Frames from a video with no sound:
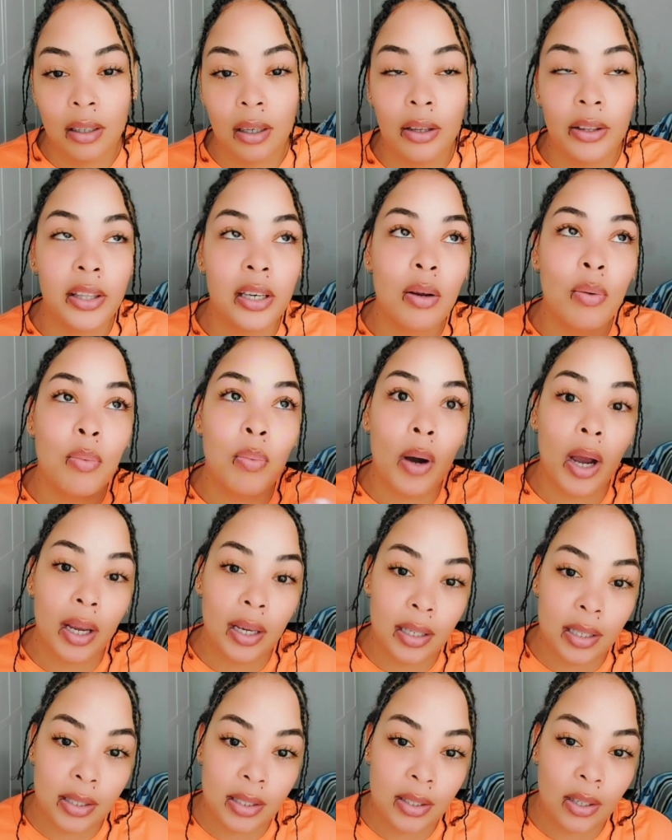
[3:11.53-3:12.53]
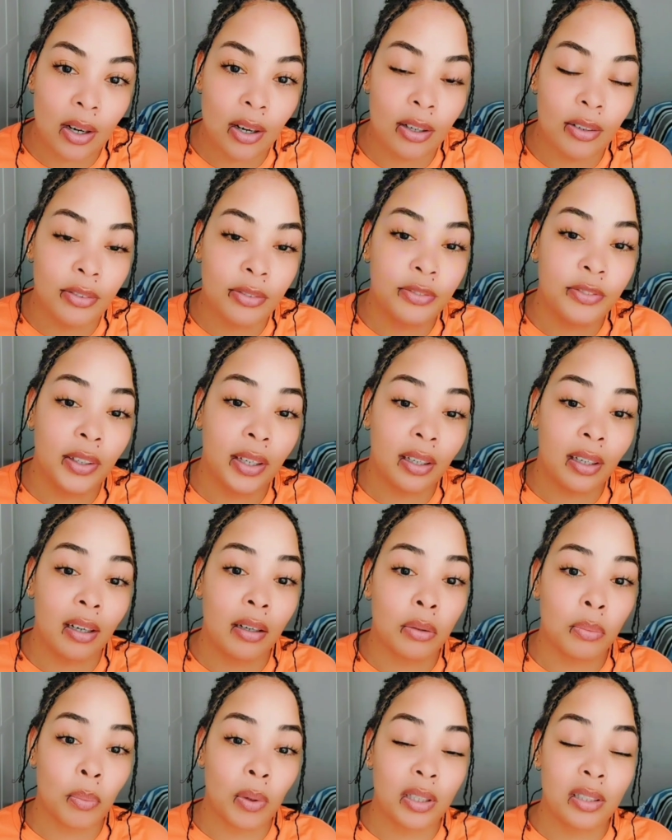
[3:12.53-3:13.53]
or 3 ways of figuring
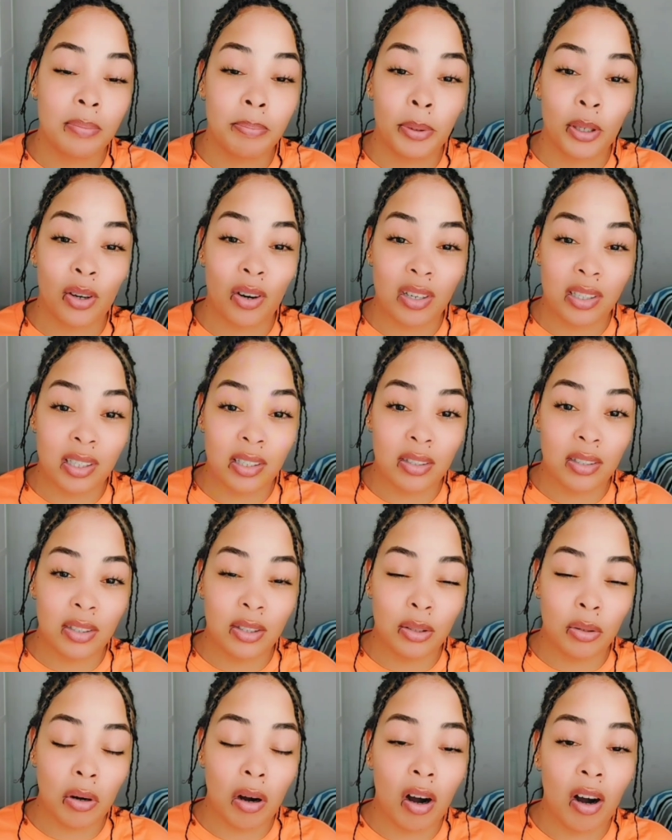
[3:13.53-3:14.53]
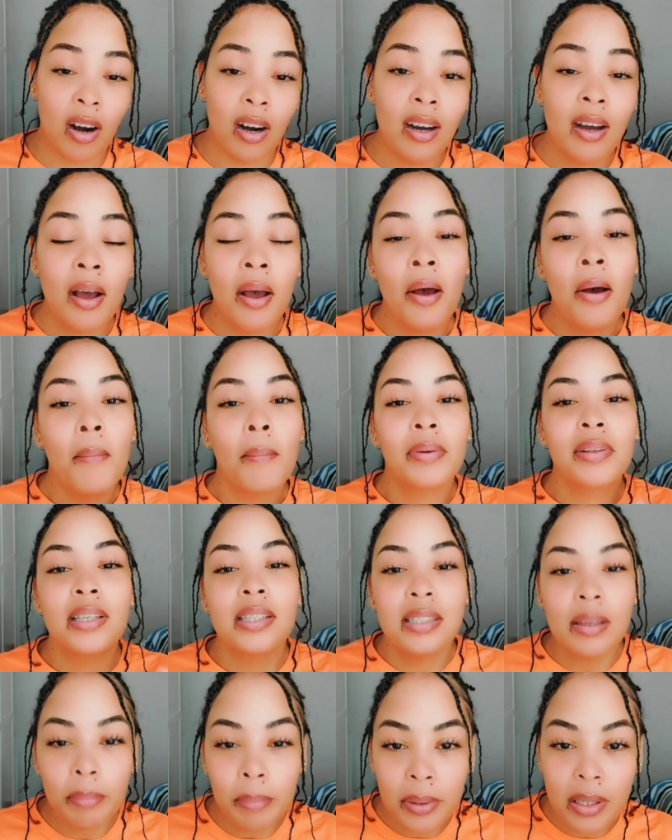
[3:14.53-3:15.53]
out what porosity you are. But the
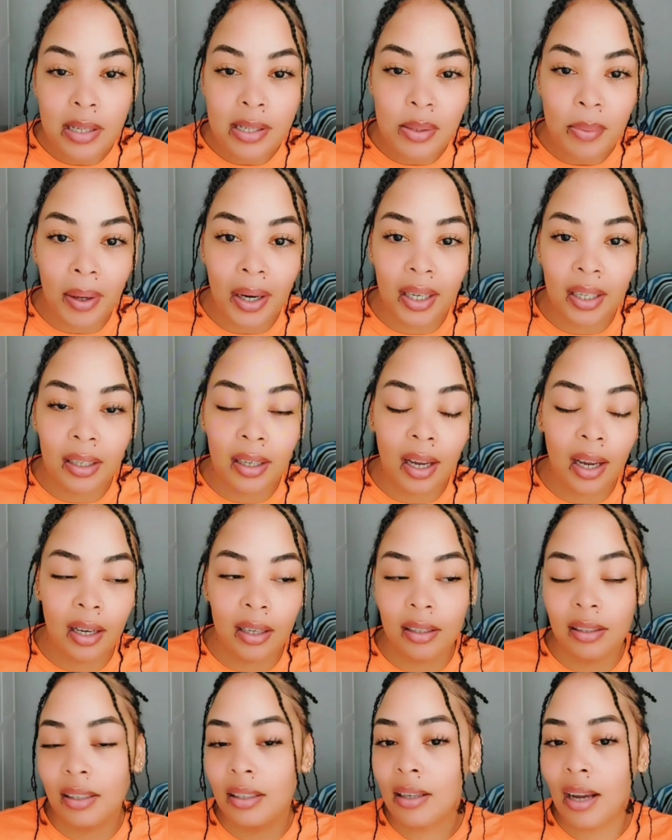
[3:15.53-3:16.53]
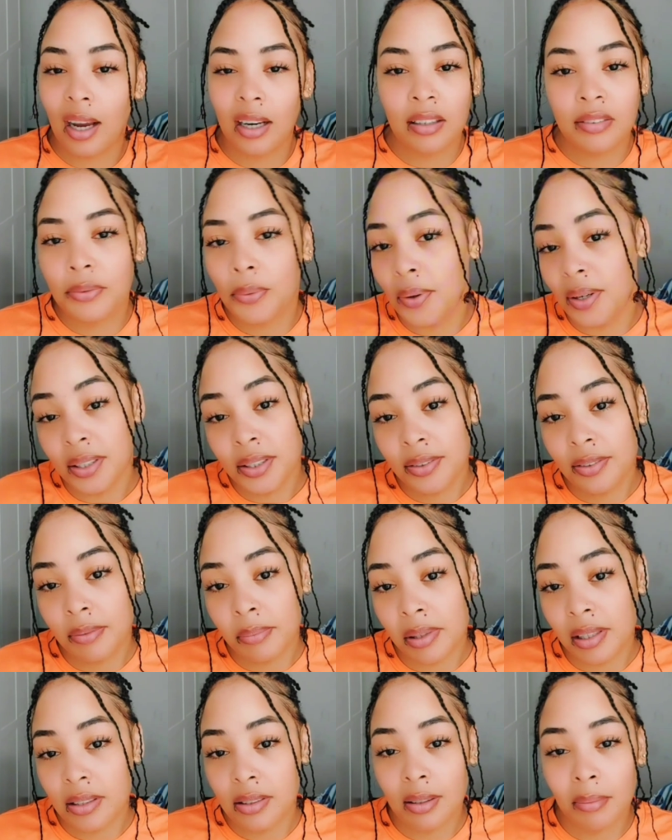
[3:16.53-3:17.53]
simplest one, and it kind of worked for
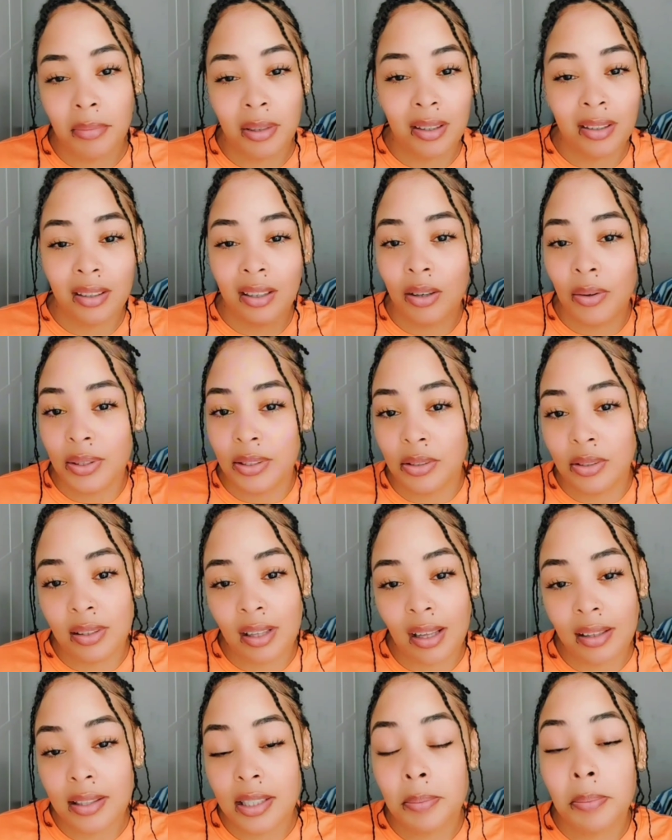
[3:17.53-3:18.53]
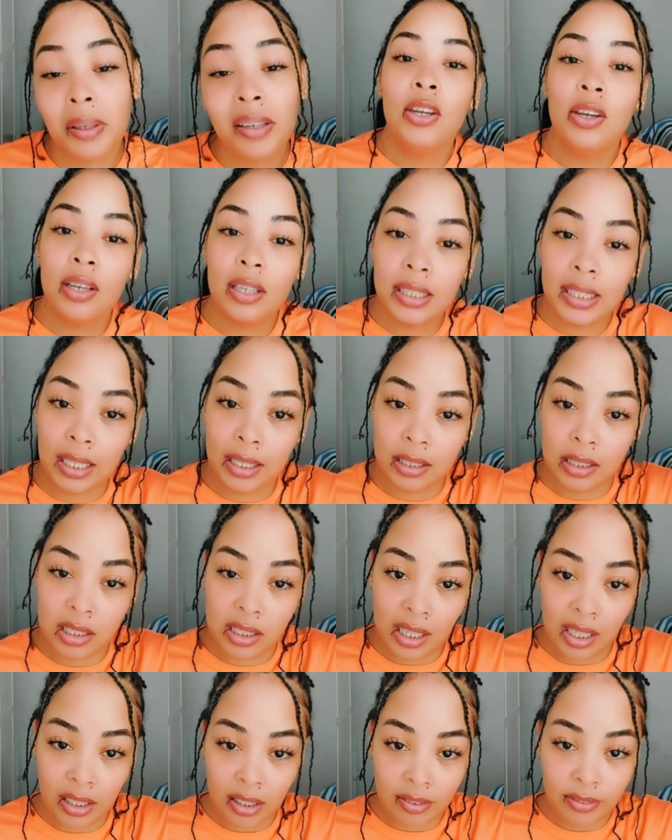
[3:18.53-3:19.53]
me, so I'm not going to go into the others. You're going to take a
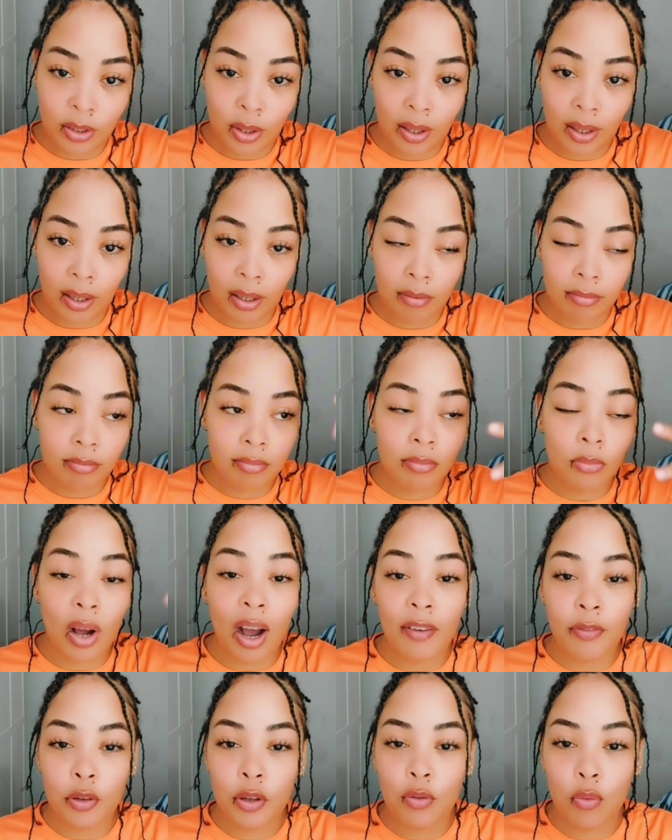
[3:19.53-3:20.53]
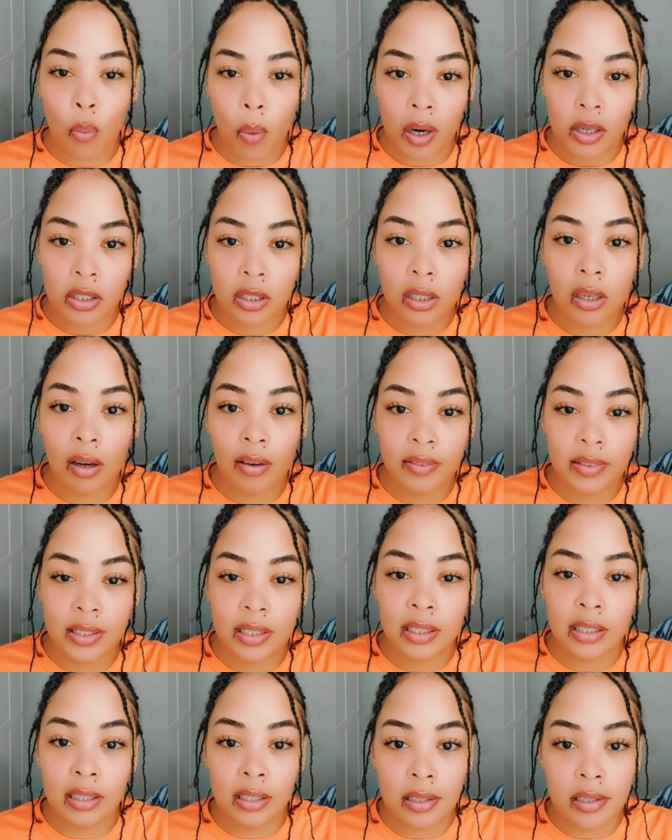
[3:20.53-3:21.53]
strand of your hair. After you've washed it,
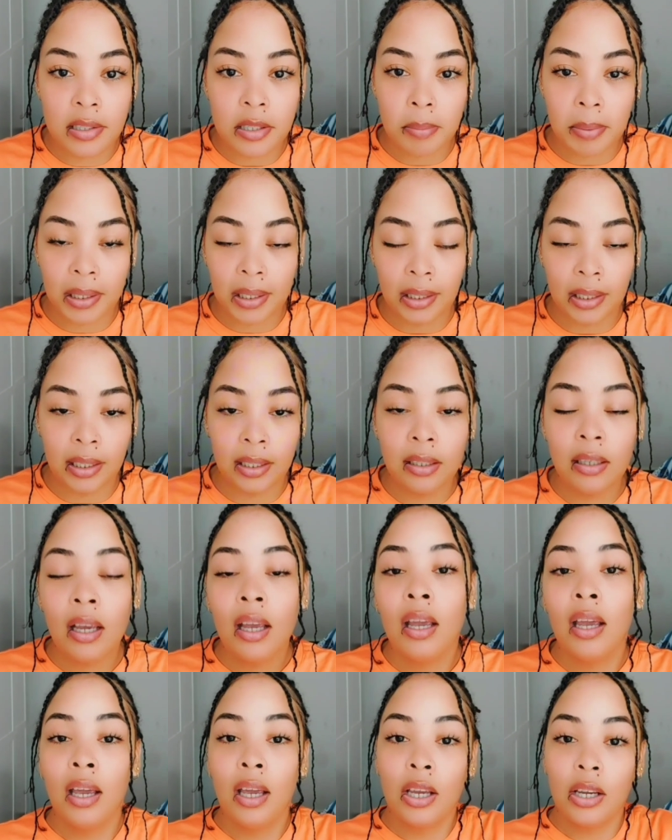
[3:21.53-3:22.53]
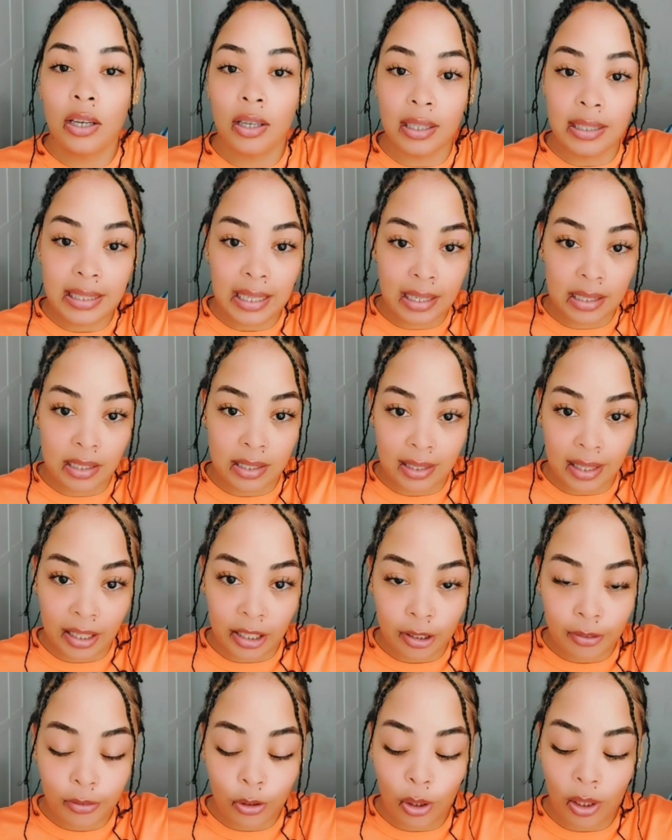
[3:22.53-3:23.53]
obviously it needs to be clean. You're going to take a
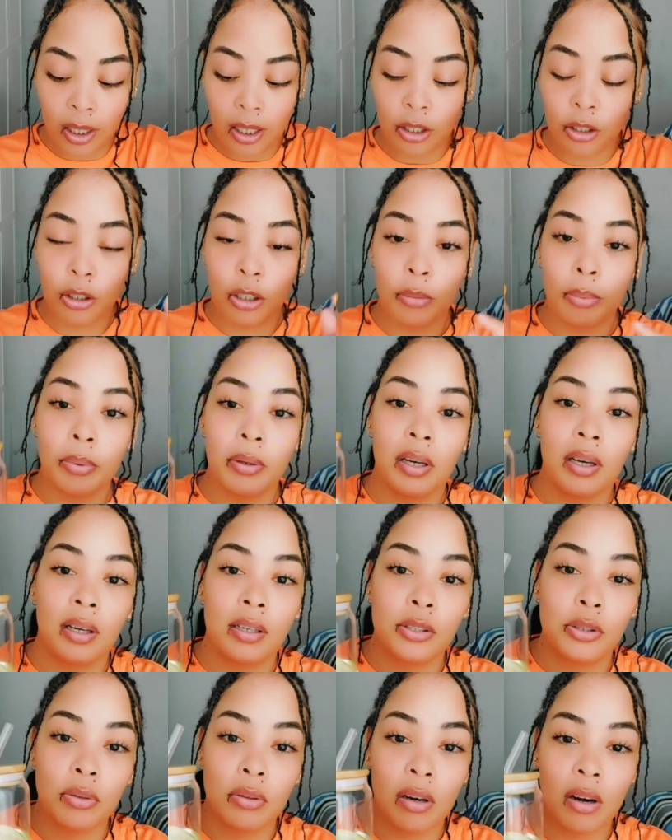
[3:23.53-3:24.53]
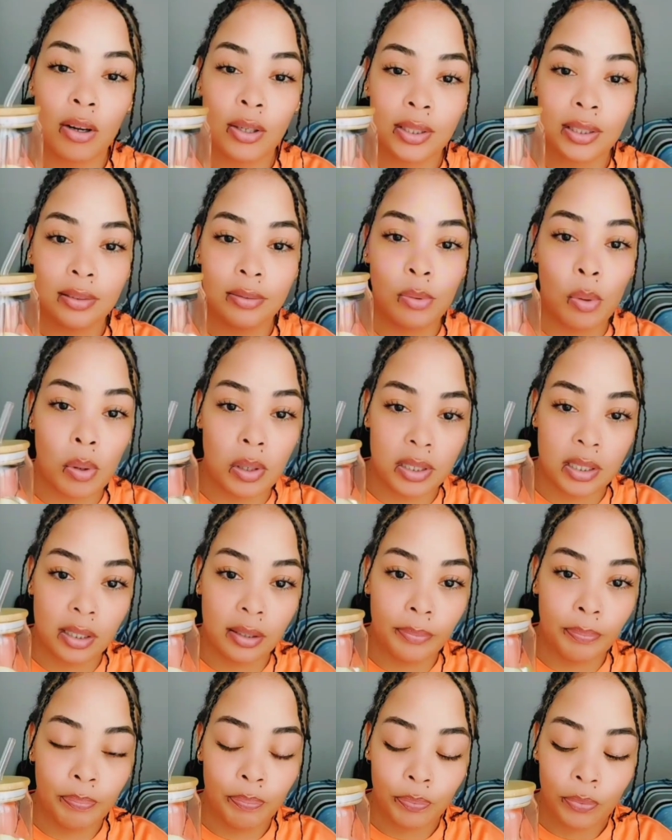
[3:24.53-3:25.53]
strand of your hair and you're going to put it into a glass of water.